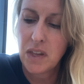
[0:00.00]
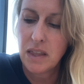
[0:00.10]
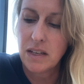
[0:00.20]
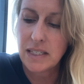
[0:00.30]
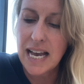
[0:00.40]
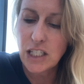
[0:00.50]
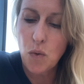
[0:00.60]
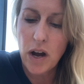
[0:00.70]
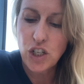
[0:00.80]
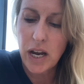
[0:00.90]
The
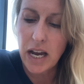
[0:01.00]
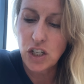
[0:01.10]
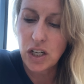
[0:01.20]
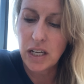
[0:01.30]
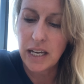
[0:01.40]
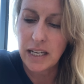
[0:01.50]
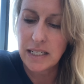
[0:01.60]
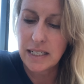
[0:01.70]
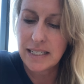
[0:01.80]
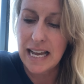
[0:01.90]
Sasquatch catching
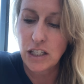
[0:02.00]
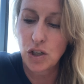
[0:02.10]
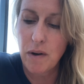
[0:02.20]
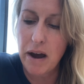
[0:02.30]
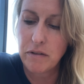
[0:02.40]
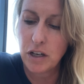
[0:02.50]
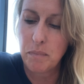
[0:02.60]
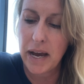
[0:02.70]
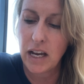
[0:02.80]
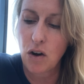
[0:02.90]
kit sat surrounded
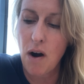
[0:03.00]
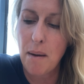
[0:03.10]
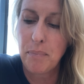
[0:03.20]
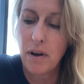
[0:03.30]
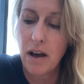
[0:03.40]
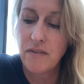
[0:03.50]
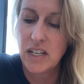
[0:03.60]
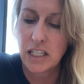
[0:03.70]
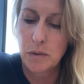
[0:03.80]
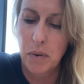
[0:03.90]
by a crop of
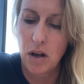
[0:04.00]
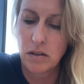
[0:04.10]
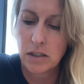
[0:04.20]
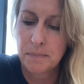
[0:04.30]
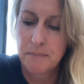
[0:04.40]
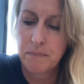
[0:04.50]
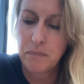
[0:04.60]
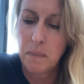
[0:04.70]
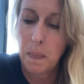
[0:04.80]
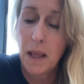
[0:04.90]
dust balls.
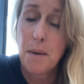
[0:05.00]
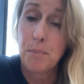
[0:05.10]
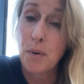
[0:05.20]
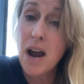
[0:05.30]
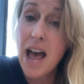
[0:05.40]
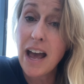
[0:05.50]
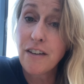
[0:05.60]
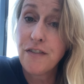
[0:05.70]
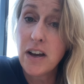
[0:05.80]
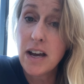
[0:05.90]

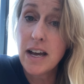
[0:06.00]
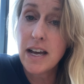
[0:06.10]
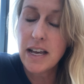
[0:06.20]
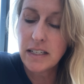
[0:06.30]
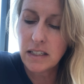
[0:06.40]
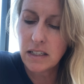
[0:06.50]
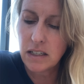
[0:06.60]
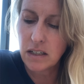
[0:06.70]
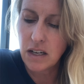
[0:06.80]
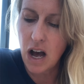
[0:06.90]
"Breakfast!"
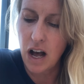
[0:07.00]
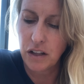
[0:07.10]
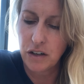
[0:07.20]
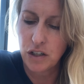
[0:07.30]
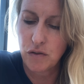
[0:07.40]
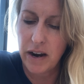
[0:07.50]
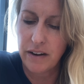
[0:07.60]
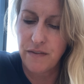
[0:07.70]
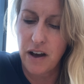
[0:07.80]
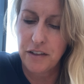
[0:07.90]
hollered his
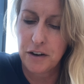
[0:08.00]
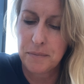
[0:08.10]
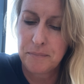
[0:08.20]
grandfather.